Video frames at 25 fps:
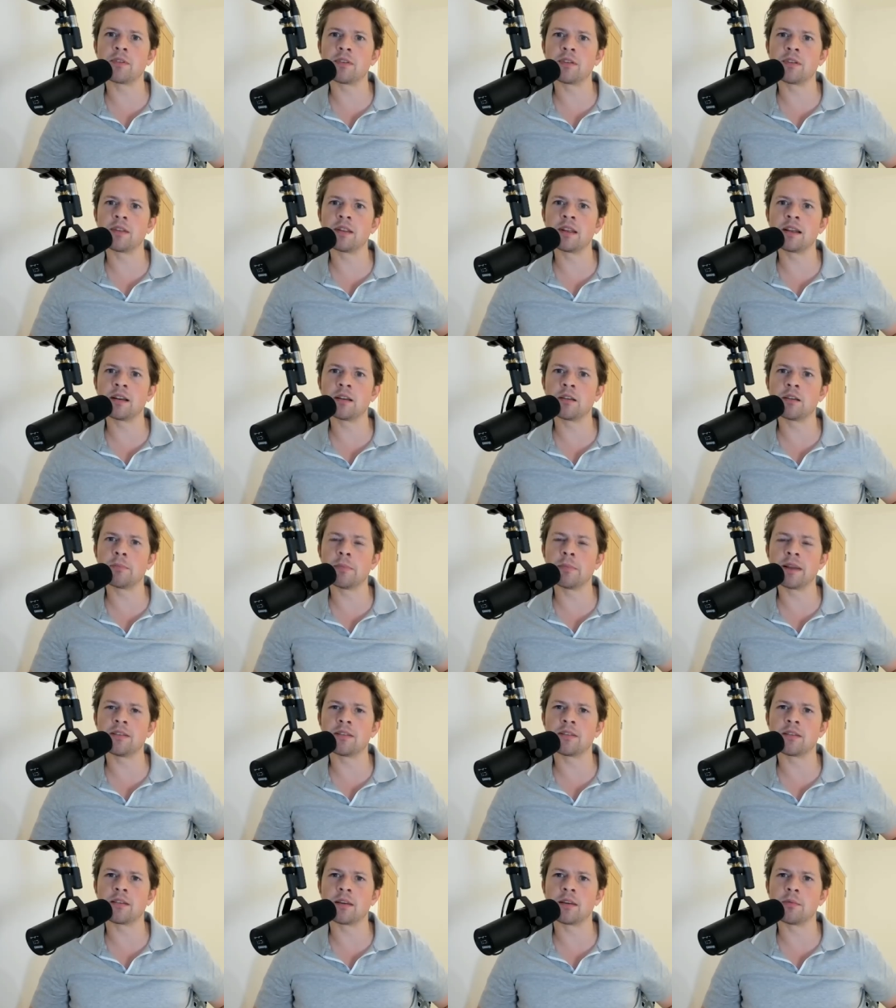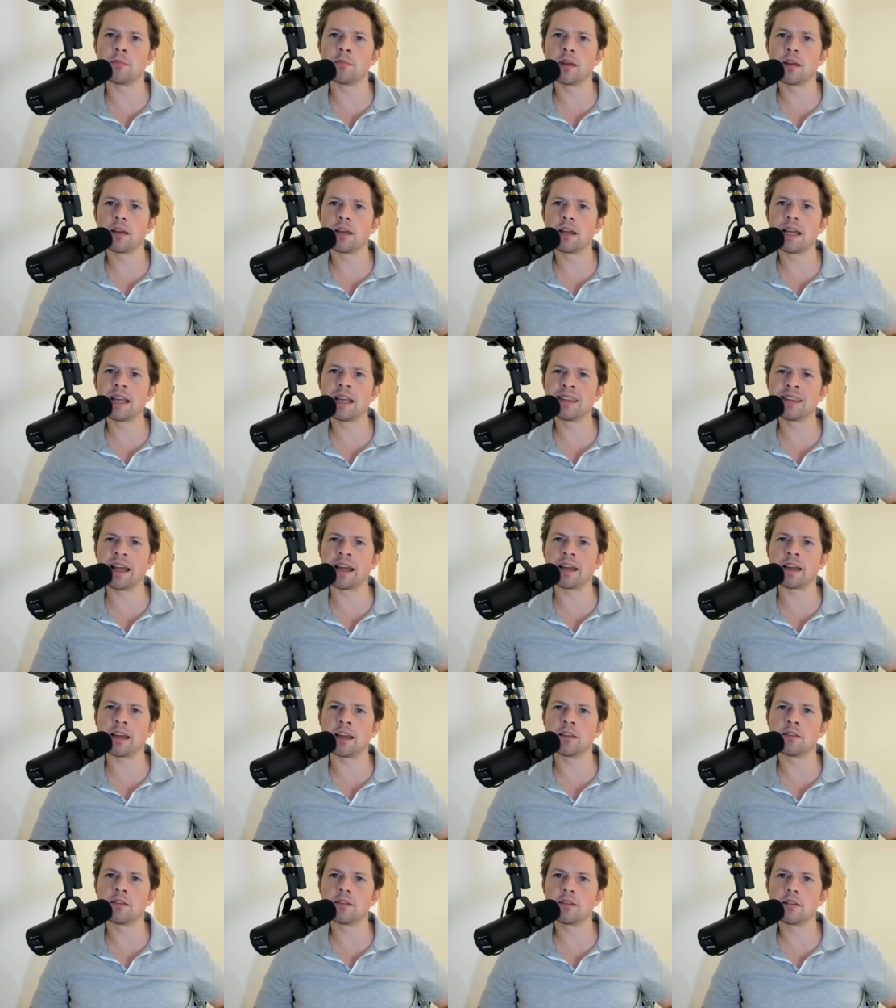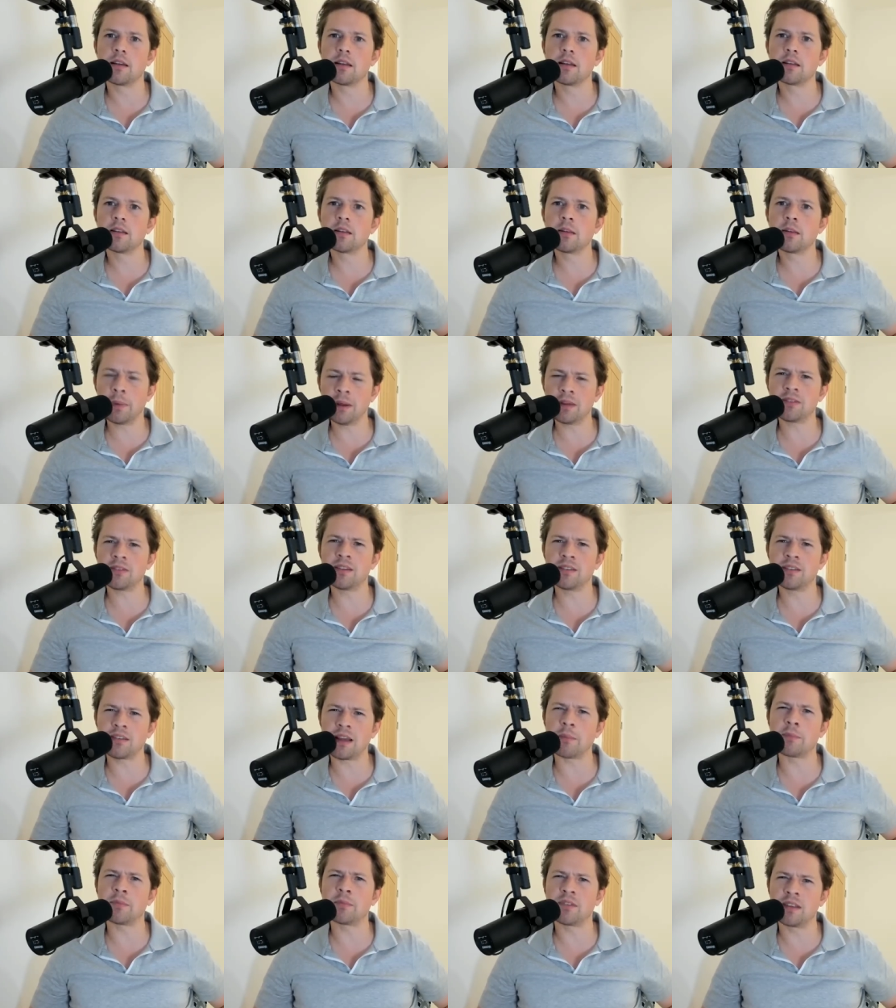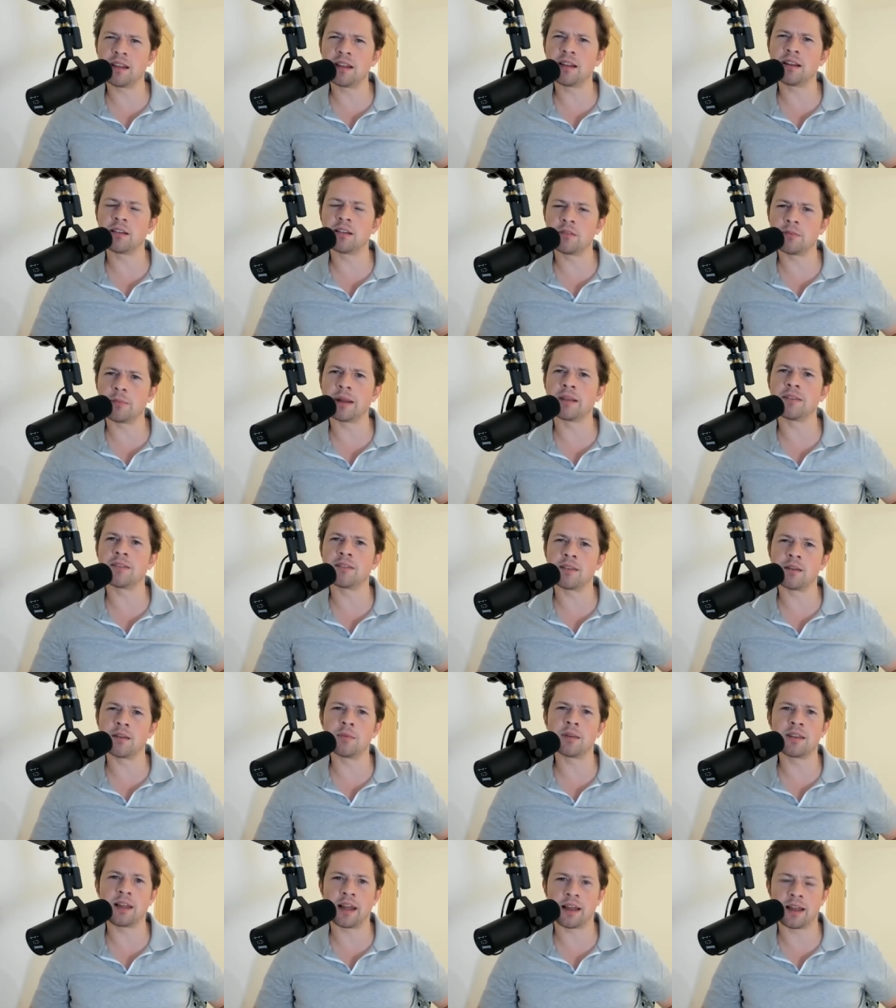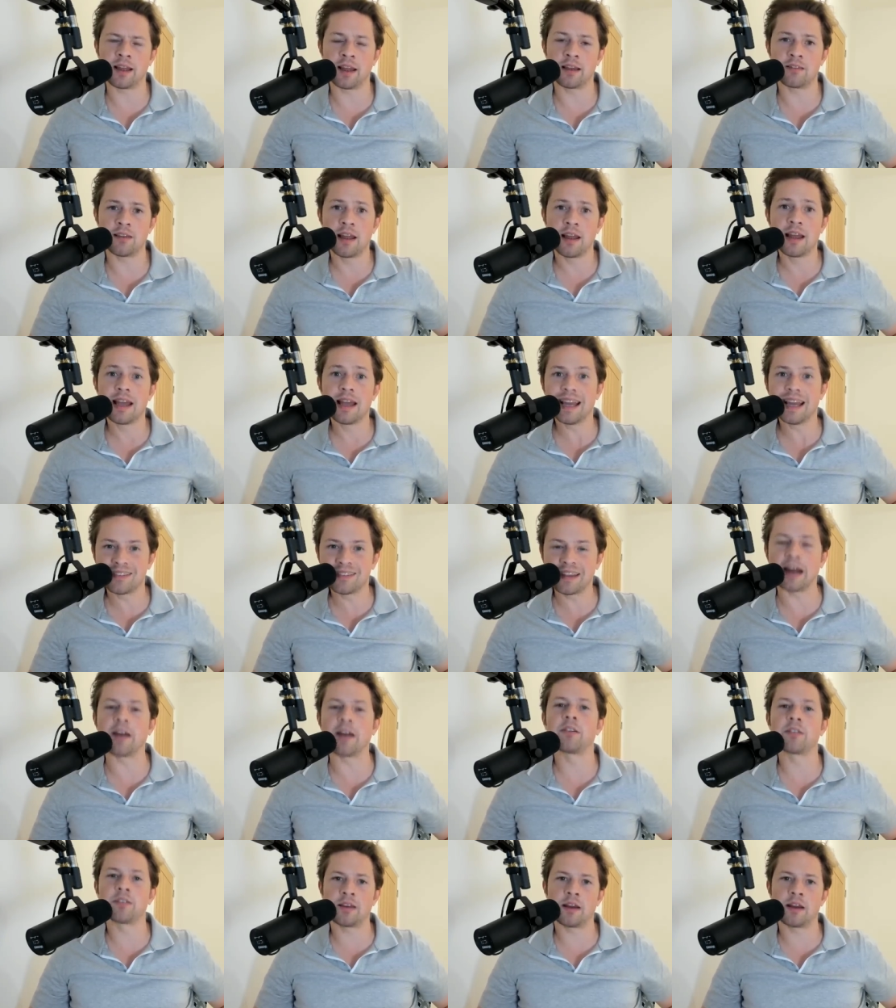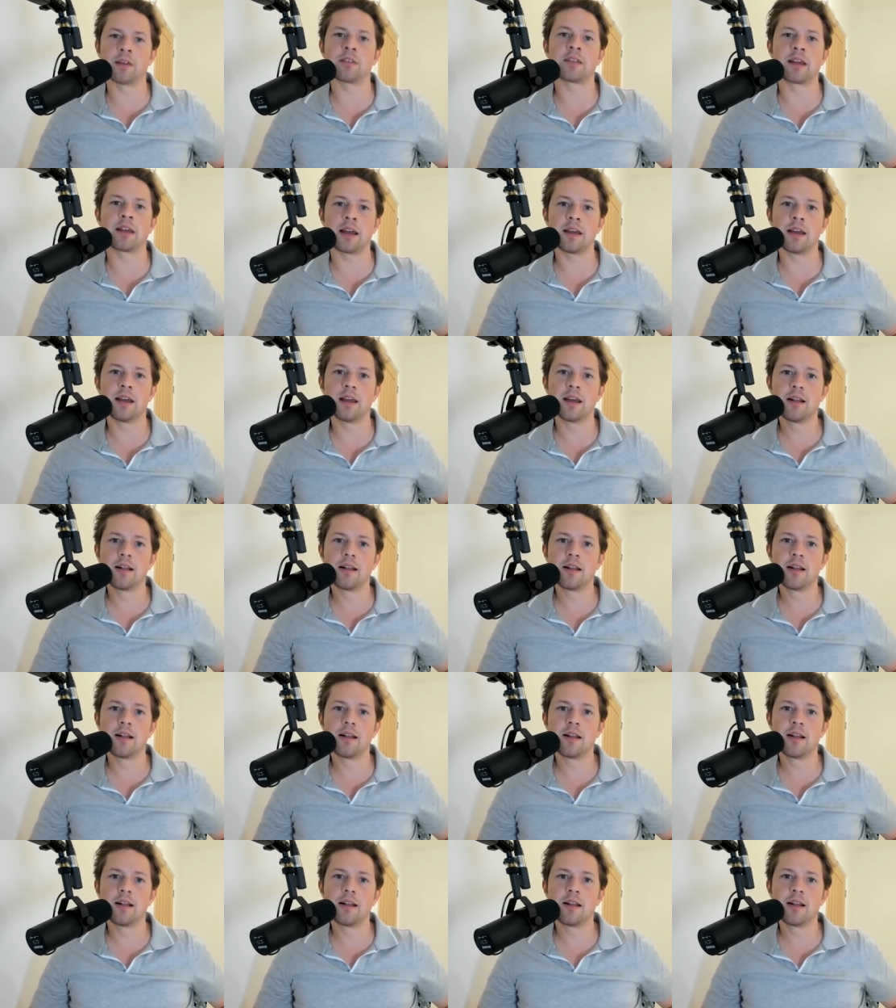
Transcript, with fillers: the England men's team in decades the best thing that's happened to the England's men's team in decades is Gareth Southgate.